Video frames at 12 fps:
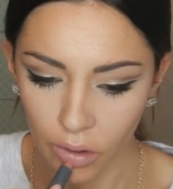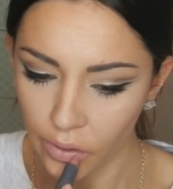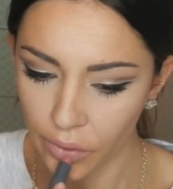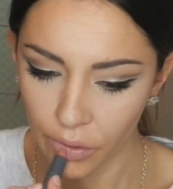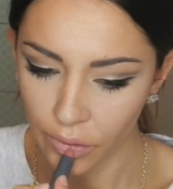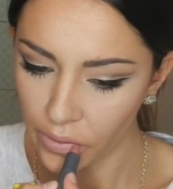
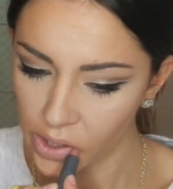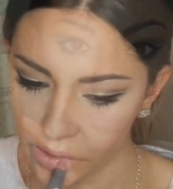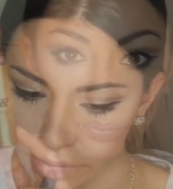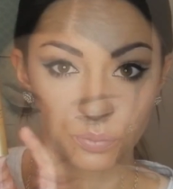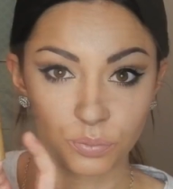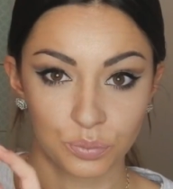And over the
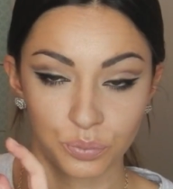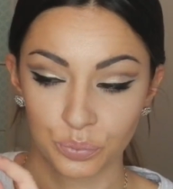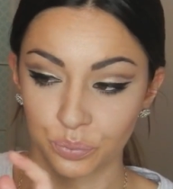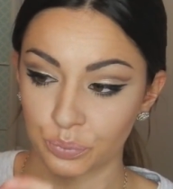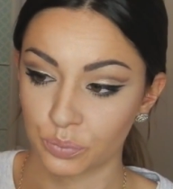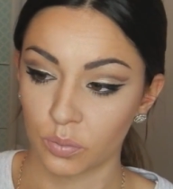top,
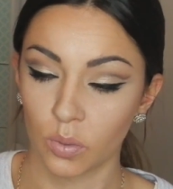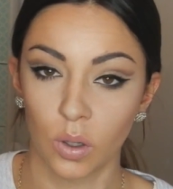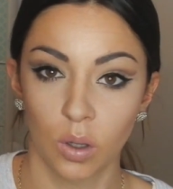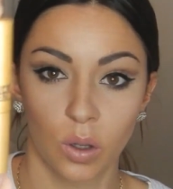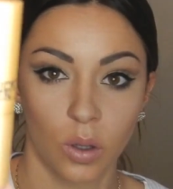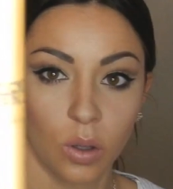once I'm
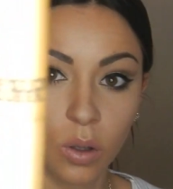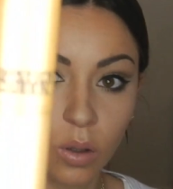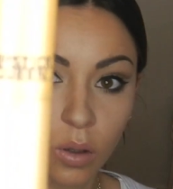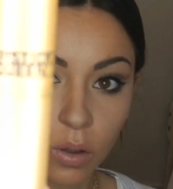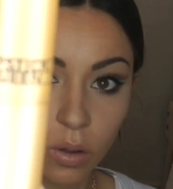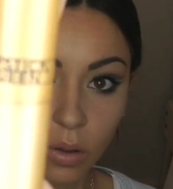happy
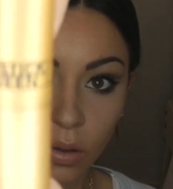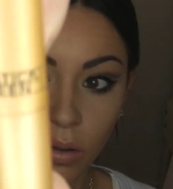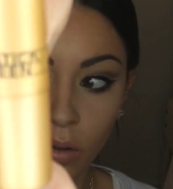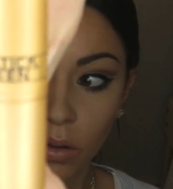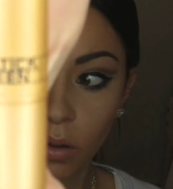with the colour of